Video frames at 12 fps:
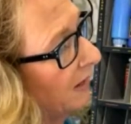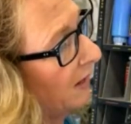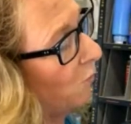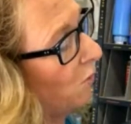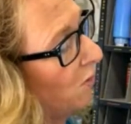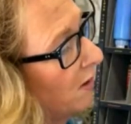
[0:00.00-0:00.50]

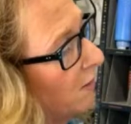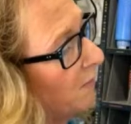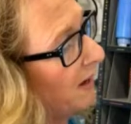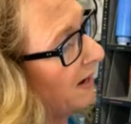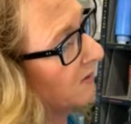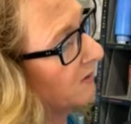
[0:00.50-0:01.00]
And we'll come
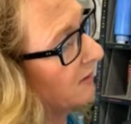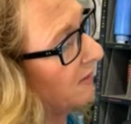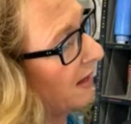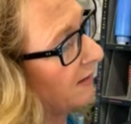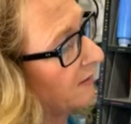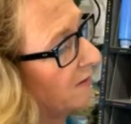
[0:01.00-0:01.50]
back
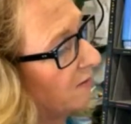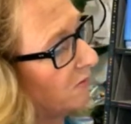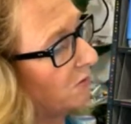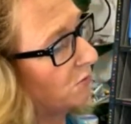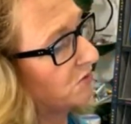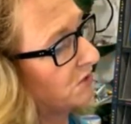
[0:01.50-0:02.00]
to
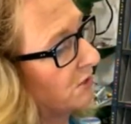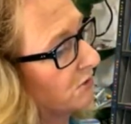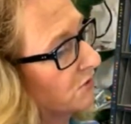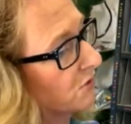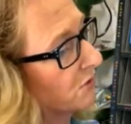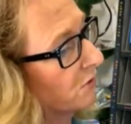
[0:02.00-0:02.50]
those
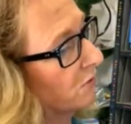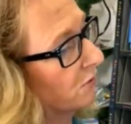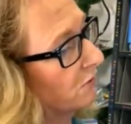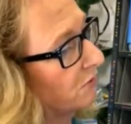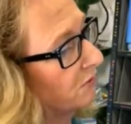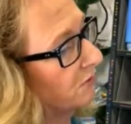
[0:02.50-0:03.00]
inner
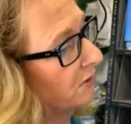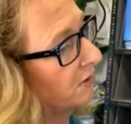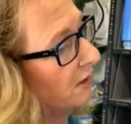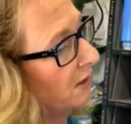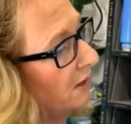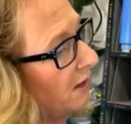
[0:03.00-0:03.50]
circles
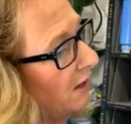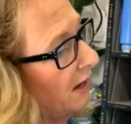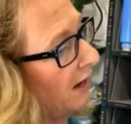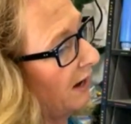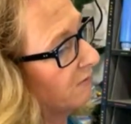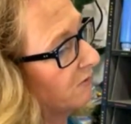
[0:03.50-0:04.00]

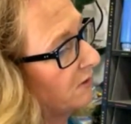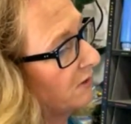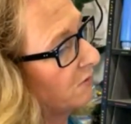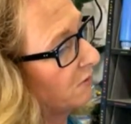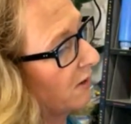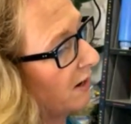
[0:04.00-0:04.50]
after they
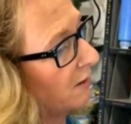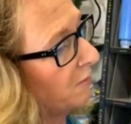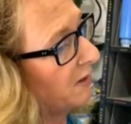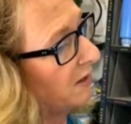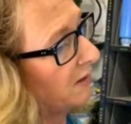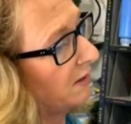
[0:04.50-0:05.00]
dry a
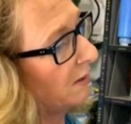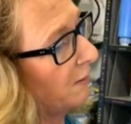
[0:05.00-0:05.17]
bit.